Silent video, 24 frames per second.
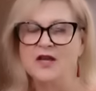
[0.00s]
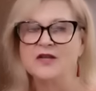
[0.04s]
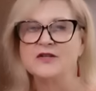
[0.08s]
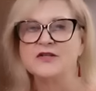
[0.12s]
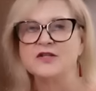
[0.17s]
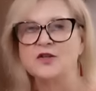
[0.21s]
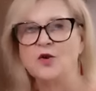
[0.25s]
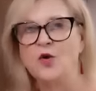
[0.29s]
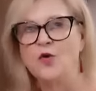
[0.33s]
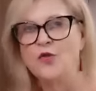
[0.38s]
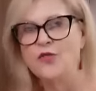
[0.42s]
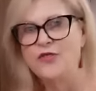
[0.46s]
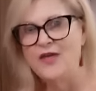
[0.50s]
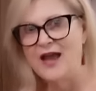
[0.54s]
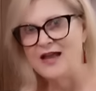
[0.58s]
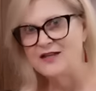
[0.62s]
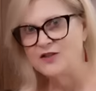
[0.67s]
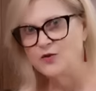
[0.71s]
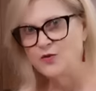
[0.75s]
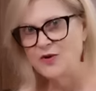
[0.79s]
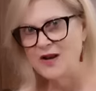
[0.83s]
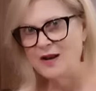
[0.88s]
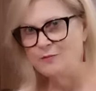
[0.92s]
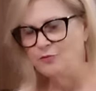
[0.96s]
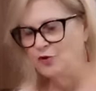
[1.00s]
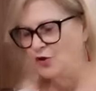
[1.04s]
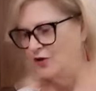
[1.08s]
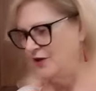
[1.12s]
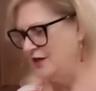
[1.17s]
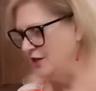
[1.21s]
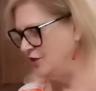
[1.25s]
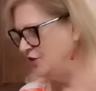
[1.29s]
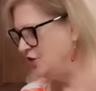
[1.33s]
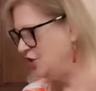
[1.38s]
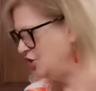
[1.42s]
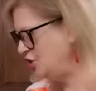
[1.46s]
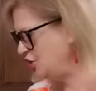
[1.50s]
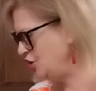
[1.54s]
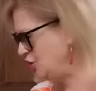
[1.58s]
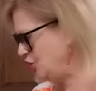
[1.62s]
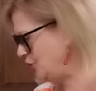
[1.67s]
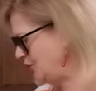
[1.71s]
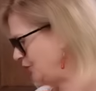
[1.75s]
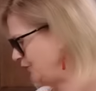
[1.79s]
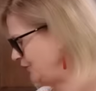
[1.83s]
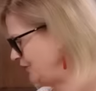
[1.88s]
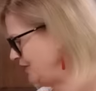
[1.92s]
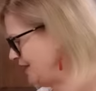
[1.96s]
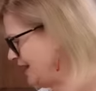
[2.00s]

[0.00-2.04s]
So that's what I'm looking to do.